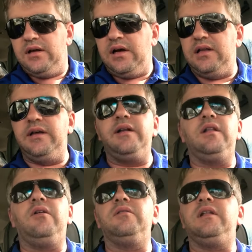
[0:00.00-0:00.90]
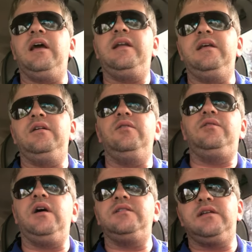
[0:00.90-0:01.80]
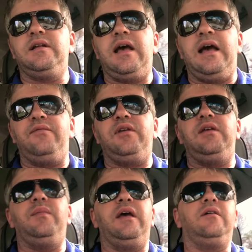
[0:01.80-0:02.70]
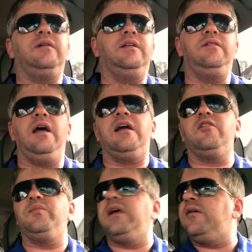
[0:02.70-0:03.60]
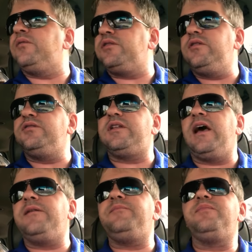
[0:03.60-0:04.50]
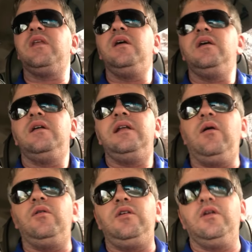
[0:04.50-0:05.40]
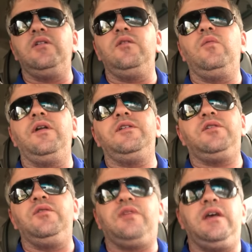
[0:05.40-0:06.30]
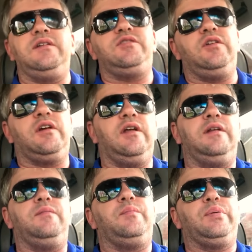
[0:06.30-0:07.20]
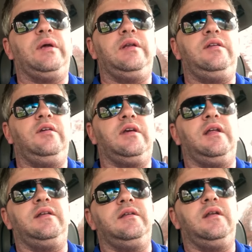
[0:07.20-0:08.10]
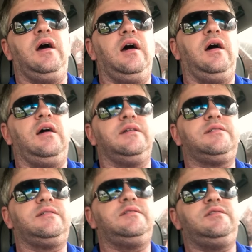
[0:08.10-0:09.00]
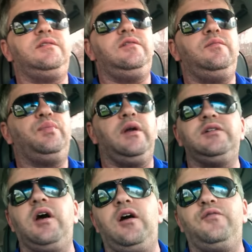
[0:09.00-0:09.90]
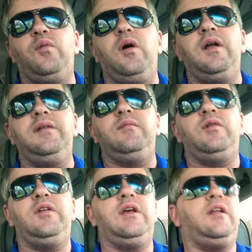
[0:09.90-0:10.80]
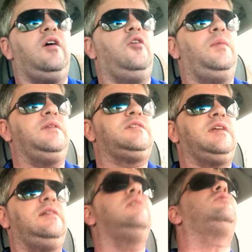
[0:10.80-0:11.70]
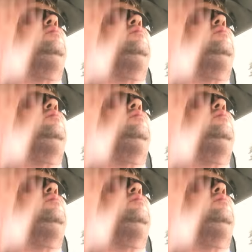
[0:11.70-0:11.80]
a little old lady who doesn't have email, and you're not going to be able to use that. Now you can do one of two things. You can print, you can uh, print off one when you get home and send it to